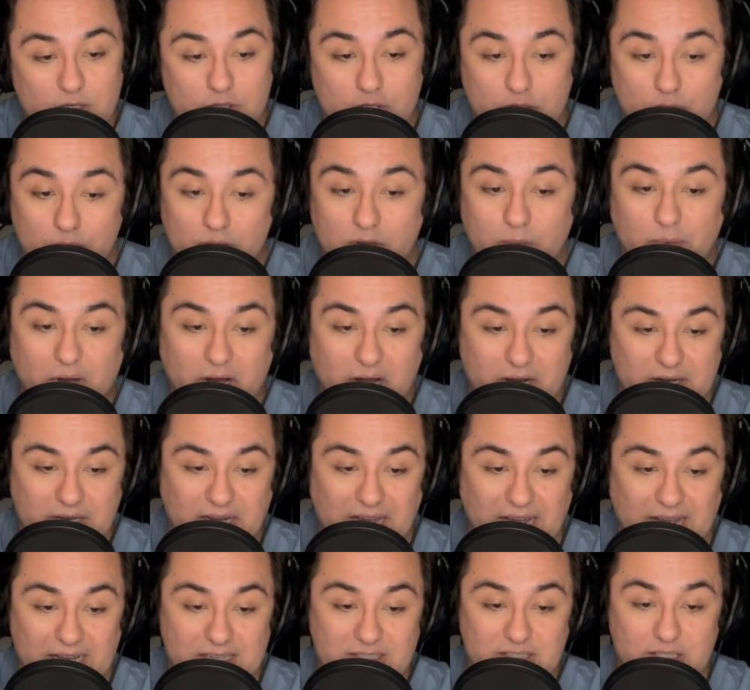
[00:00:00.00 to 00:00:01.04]
to the
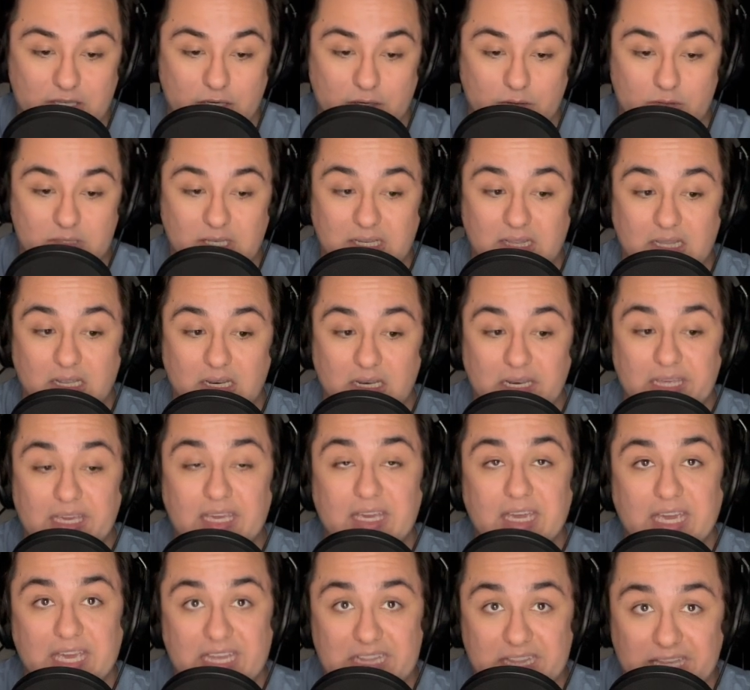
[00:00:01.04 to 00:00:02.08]
podcast using the
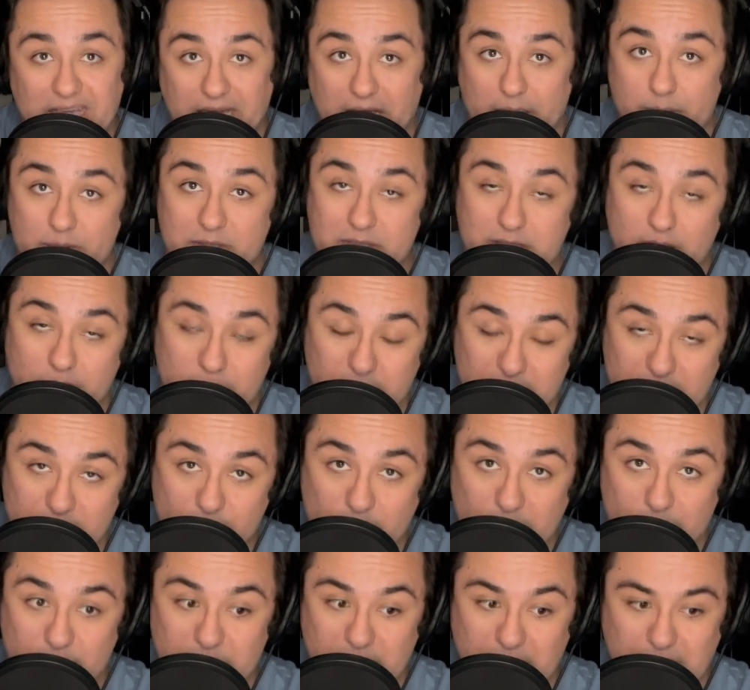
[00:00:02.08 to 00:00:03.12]
link in the episode
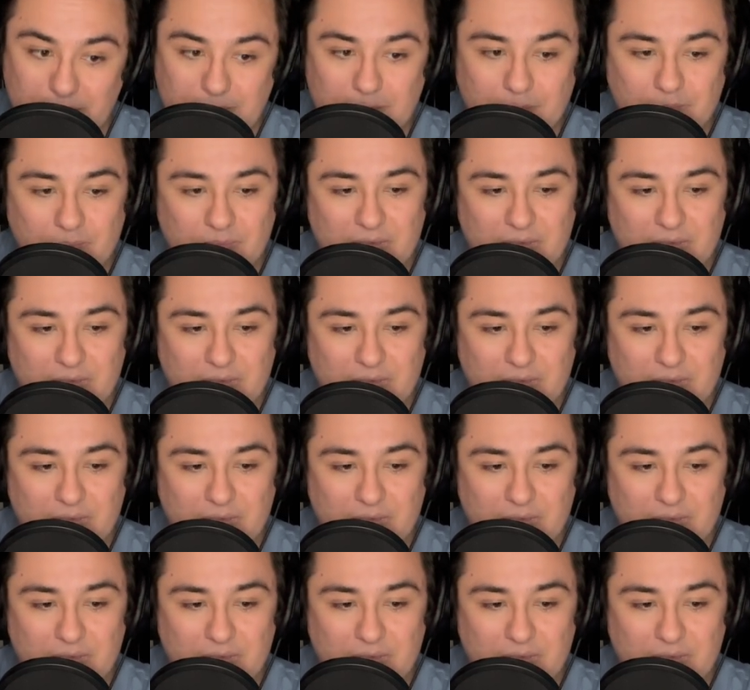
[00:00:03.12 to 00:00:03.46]
description.